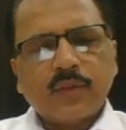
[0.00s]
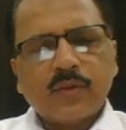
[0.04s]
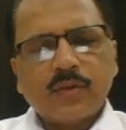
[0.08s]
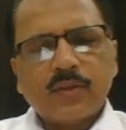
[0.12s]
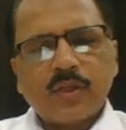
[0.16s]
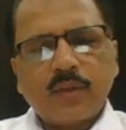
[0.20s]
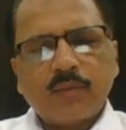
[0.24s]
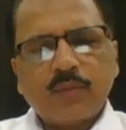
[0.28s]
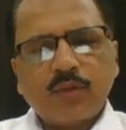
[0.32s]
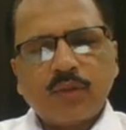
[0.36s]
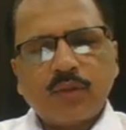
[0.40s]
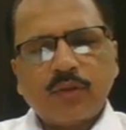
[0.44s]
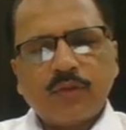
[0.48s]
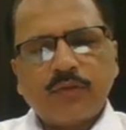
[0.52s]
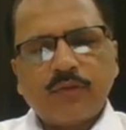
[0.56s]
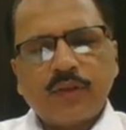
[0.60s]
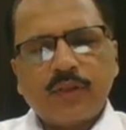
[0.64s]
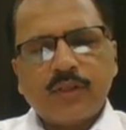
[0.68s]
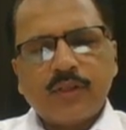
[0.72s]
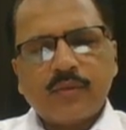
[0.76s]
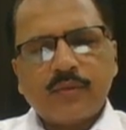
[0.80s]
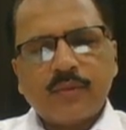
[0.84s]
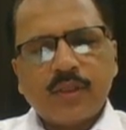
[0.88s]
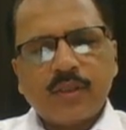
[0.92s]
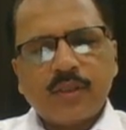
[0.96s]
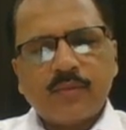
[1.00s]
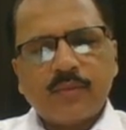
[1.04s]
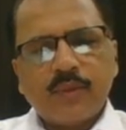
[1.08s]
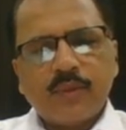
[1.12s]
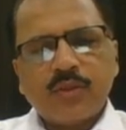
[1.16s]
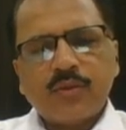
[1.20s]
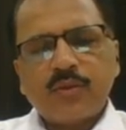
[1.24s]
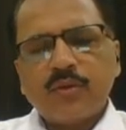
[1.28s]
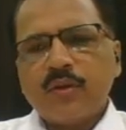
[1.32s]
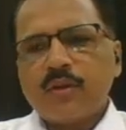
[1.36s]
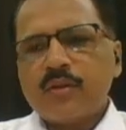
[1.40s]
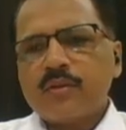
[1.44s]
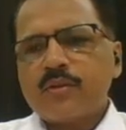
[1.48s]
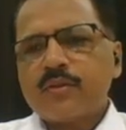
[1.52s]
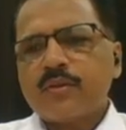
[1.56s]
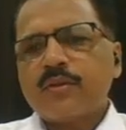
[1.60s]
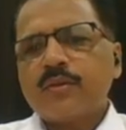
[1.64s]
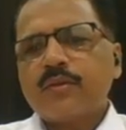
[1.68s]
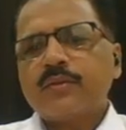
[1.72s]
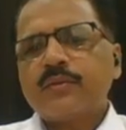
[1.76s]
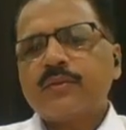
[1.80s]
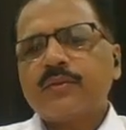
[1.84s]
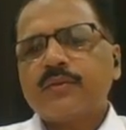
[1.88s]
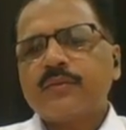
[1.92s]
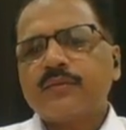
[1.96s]
So I'm going to freeze this P2
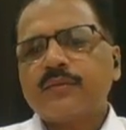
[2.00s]
also.